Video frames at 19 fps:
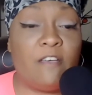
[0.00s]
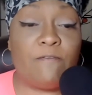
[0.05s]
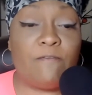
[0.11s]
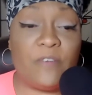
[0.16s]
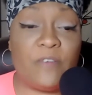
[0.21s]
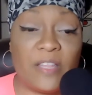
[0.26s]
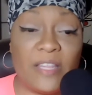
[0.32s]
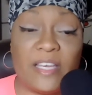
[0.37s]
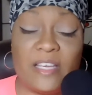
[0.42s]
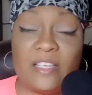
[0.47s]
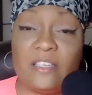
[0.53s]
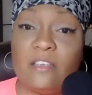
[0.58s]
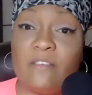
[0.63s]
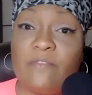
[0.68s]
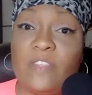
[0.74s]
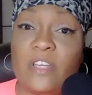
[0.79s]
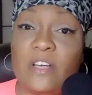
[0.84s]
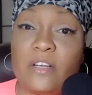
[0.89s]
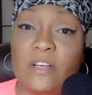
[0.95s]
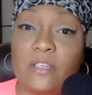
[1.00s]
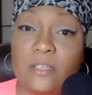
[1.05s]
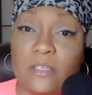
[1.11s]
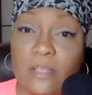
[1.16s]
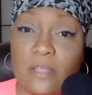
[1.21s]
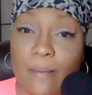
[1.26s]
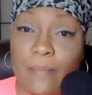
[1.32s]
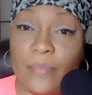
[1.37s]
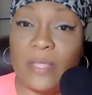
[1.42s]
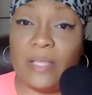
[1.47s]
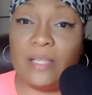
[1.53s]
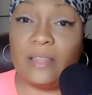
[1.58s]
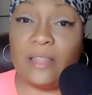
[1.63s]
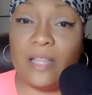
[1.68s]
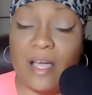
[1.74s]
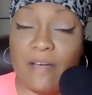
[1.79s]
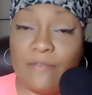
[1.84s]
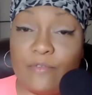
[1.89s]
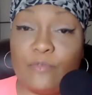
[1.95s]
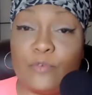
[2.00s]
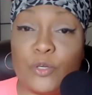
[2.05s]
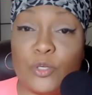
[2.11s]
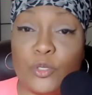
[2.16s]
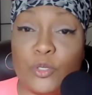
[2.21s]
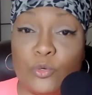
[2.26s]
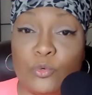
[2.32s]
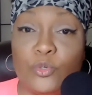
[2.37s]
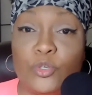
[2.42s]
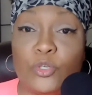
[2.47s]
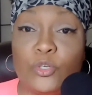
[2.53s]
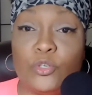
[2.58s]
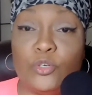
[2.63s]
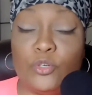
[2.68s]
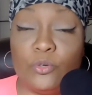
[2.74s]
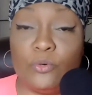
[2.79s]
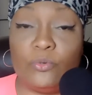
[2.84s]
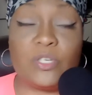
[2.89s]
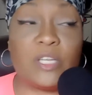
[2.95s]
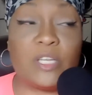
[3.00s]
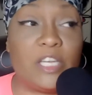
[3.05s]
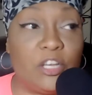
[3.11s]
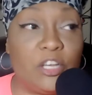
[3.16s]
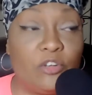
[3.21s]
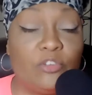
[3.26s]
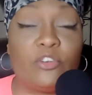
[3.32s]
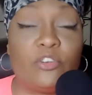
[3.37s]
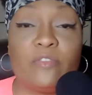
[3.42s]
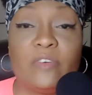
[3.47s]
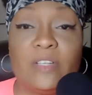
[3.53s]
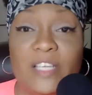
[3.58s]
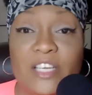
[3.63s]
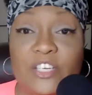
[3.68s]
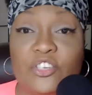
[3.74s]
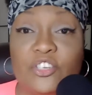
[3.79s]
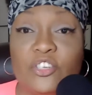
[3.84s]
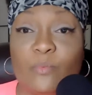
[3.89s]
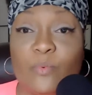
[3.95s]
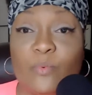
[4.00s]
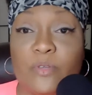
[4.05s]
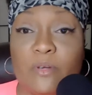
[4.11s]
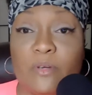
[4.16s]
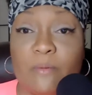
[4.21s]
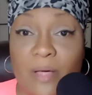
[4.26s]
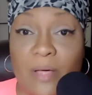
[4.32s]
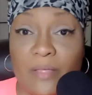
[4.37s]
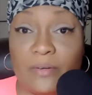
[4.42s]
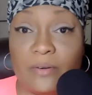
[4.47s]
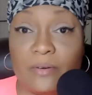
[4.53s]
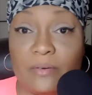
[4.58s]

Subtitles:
feeling as if there is something left for you to do to heal your relationship with your mother.